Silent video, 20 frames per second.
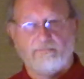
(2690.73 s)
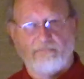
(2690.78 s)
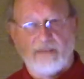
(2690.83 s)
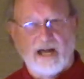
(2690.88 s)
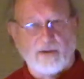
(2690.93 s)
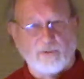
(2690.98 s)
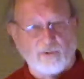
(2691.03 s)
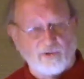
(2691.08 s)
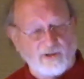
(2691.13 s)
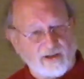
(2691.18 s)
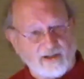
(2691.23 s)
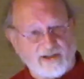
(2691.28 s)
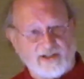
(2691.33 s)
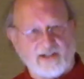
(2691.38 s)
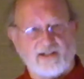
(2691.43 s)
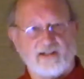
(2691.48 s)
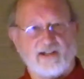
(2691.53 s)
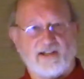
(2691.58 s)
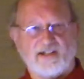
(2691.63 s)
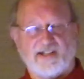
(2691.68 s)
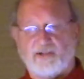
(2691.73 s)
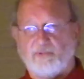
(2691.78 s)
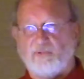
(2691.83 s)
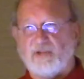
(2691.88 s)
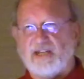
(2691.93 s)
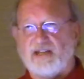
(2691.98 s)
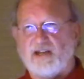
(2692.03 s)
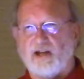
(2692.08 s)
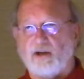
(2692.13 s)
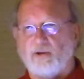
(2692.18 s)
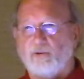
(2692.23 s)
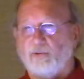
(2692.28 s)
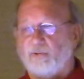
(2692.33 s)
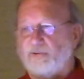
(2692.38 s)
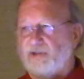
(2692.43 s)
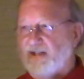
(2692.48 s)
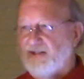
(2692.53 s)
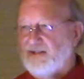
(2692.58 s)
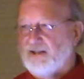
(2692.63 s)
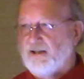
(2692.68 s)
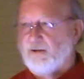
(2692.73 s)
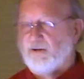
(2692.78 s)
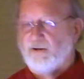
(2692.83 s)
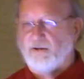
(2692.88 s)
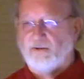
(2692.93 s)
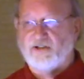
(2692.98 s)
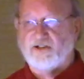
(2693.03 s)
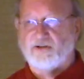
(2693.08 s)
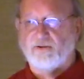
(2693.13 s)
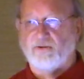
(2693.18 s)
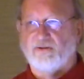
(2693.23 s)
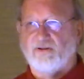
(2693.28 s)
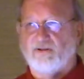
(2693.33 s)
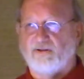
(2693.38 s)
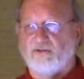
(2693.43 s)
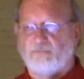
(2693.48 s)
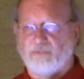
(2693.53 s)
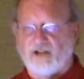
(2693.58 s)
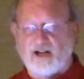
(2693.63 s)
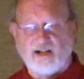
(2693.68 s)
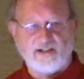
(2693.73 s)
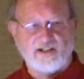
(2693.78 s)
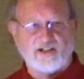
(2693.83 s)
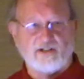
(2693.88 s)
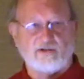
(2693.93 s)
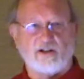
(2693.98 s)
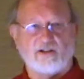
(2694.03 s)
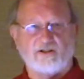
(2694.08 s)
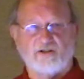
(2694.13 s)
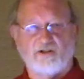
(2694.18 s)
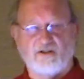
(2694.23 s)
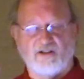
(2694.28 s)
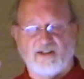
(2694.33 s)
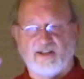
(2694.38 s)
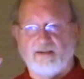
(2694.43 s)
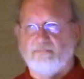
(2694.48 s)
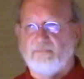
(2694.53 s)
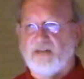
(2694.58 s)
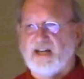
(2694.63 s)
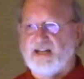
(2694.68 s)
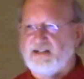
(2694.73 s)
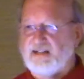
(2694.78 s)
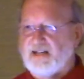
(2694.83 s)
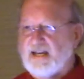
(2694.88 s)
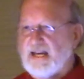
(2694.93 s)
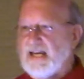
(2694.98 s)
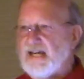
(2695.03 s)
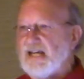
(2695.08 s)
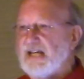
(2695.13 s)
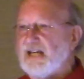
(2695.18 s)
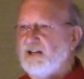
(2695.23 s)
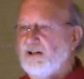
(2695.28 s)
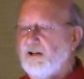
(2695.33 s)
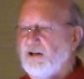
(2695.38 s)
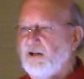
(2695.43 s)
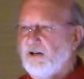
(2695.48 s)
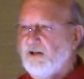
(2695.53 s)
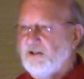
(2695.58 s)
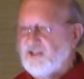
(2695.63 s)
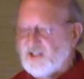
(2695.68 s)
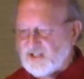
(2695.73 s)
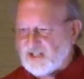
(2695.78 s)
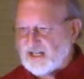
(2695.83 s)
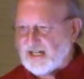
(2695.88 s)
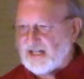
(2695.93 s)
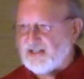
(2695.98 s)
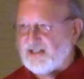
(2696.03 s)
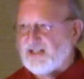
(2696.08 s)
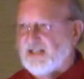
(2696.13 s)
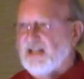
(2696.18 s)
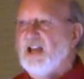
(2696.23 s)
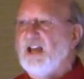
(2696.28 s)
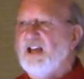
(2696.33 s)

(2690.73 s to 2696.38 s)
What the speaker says: boundlessness. We know that there are certain brain structures that maintain our sense